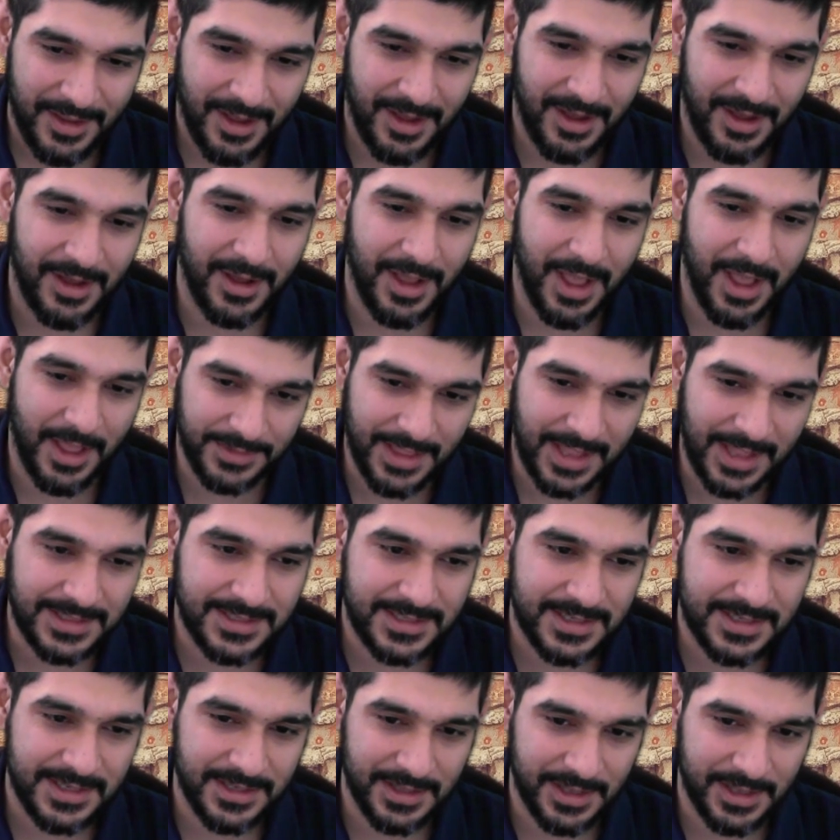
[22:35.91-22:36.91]
And
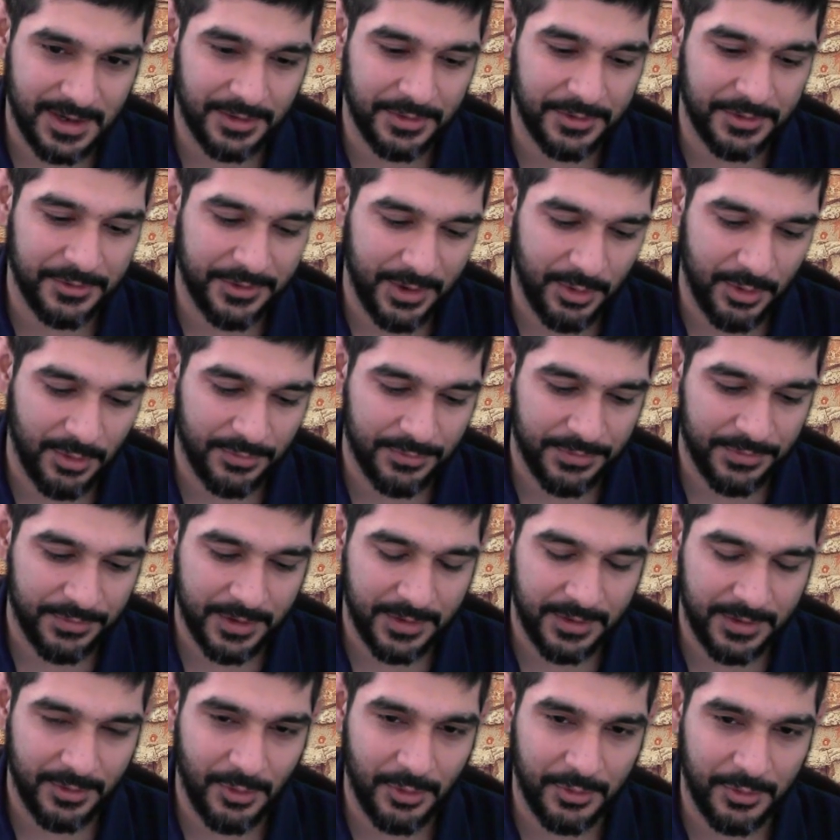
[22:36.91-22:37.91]
that's another trade-off
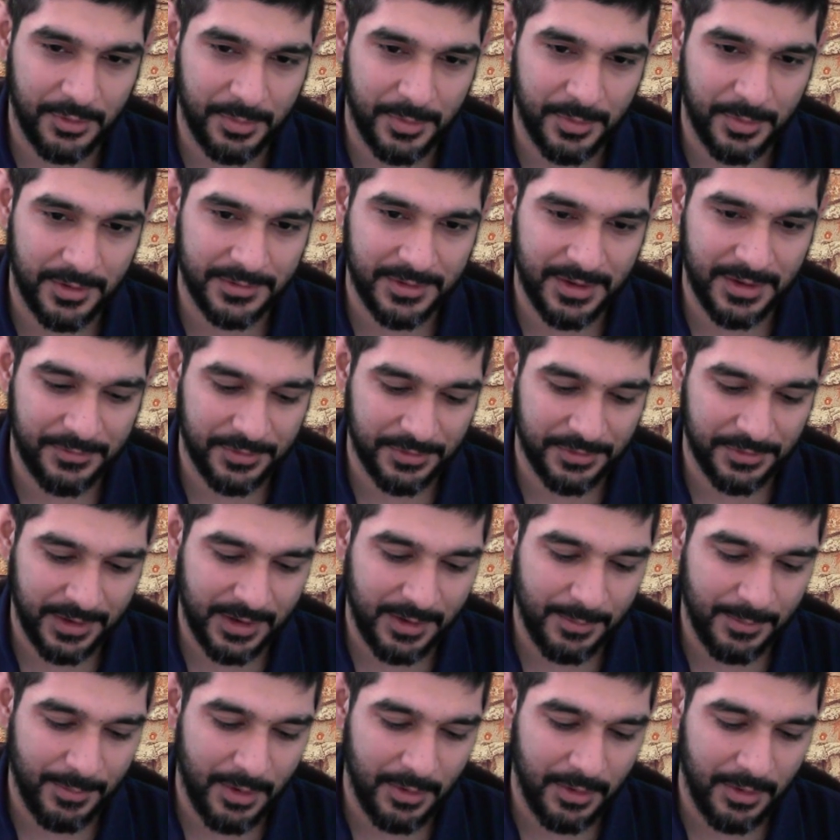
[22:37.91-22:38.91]
that entrepreneurs have to
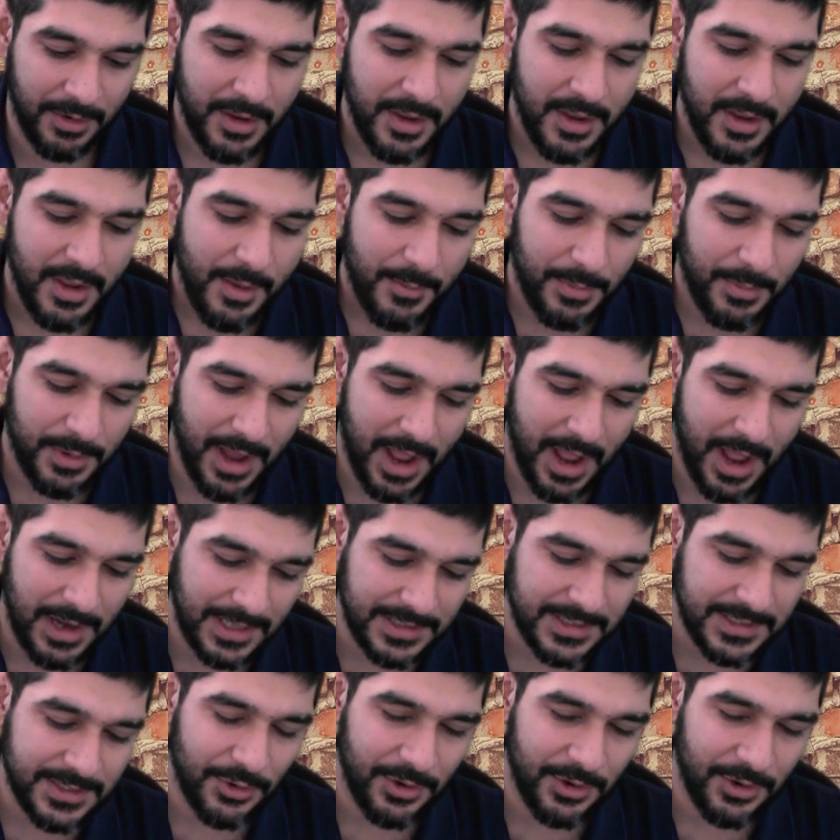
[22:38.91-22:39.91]
think about. But
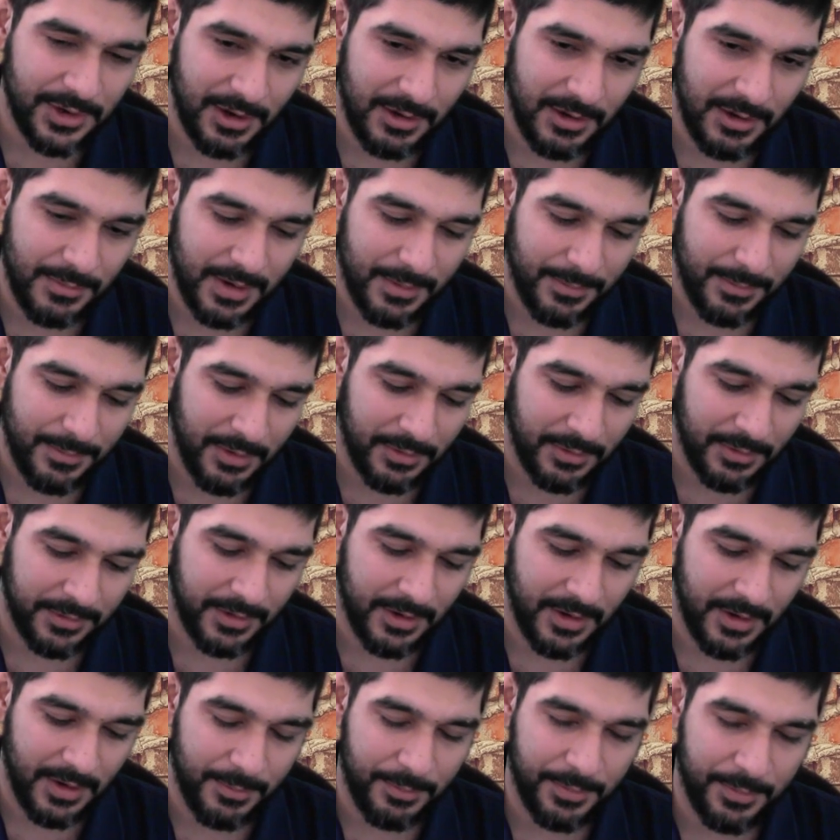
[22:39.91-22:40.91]
let's talk a little bit about
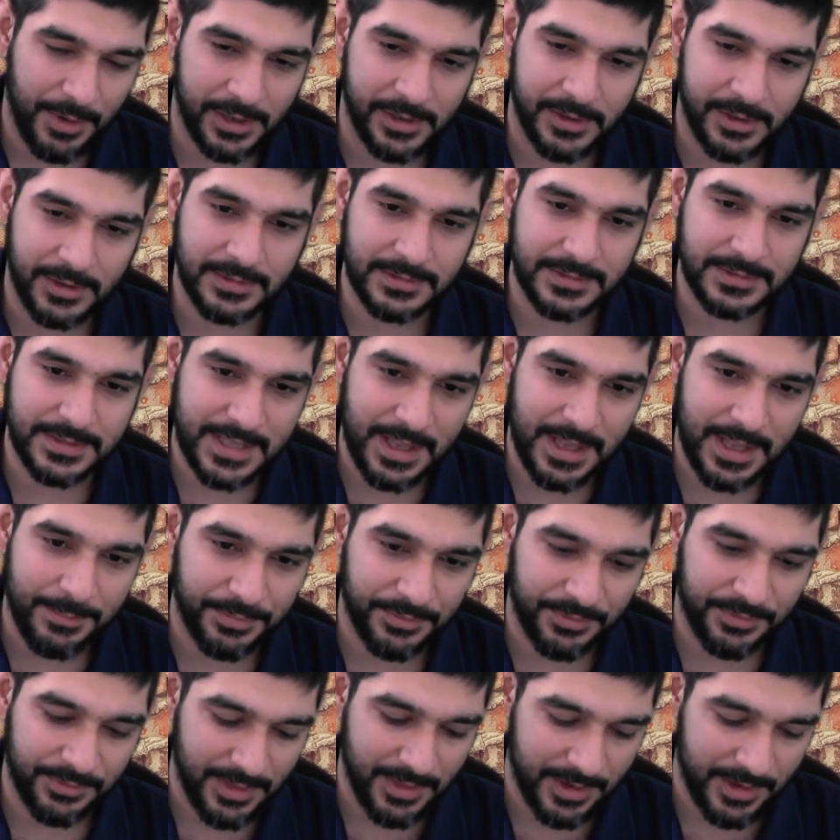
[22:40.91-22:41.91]
practical
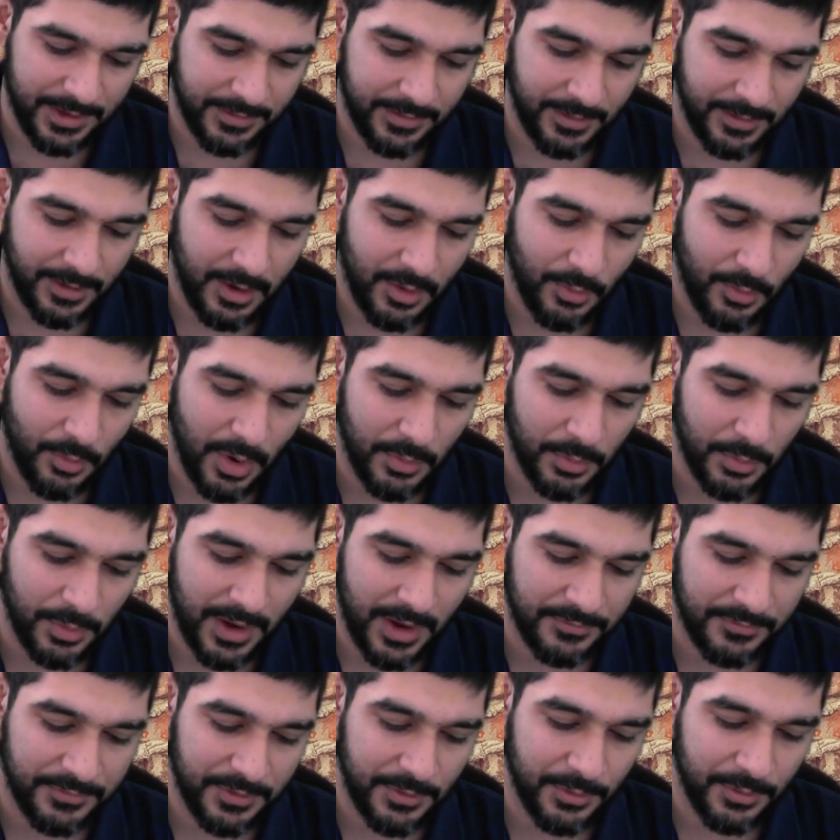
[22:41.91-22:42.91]
steps that one would
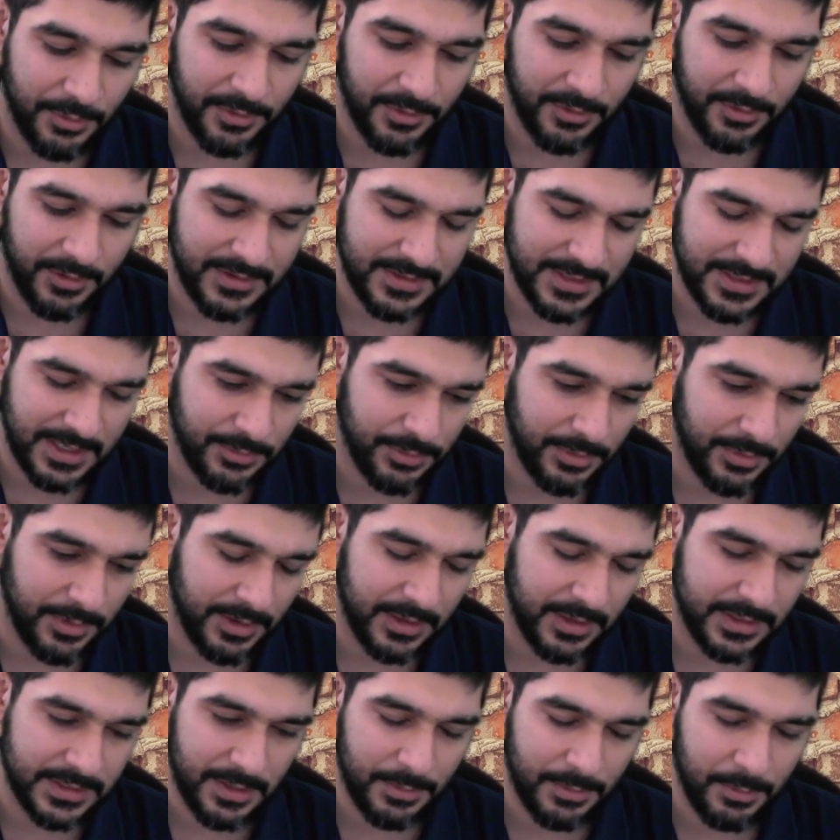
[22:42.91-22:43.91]
have to do to raise
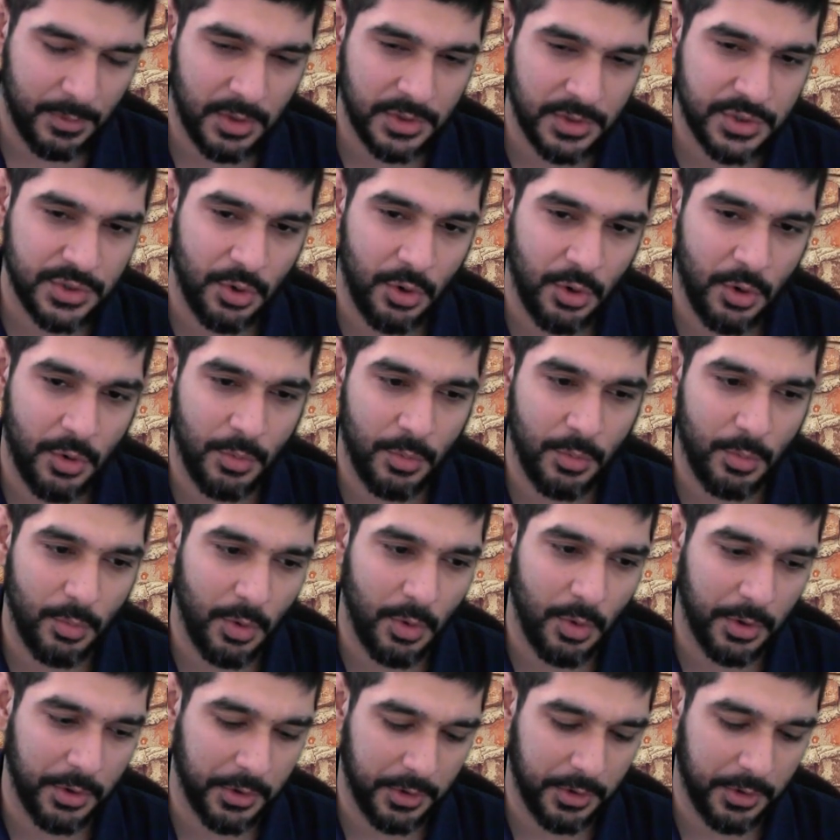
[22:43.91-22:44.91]
equity. So I'm not sure
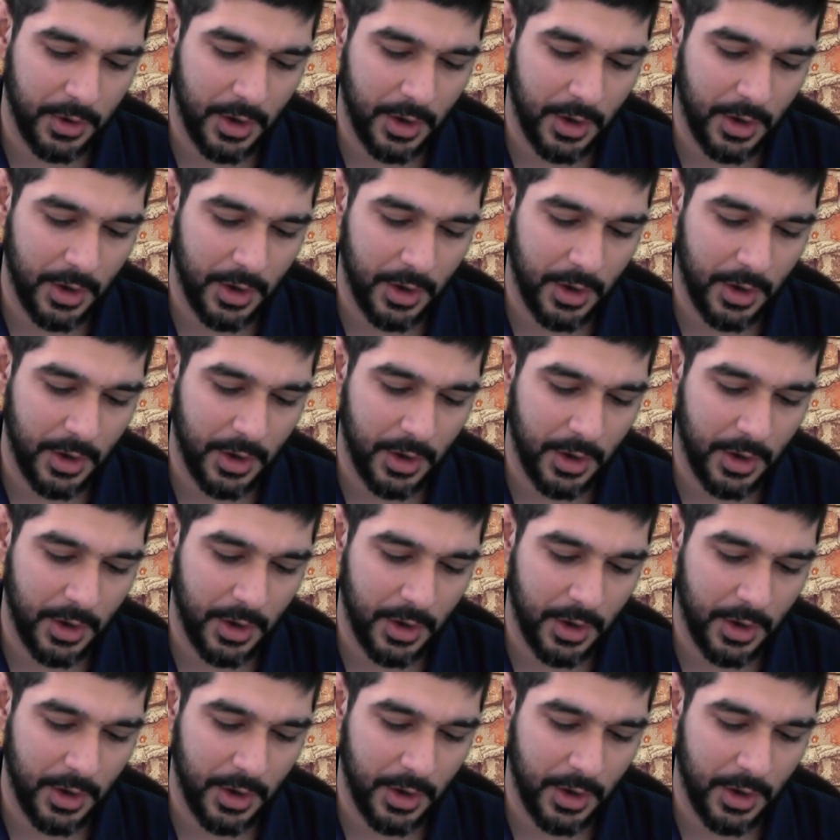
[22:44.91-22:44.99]
what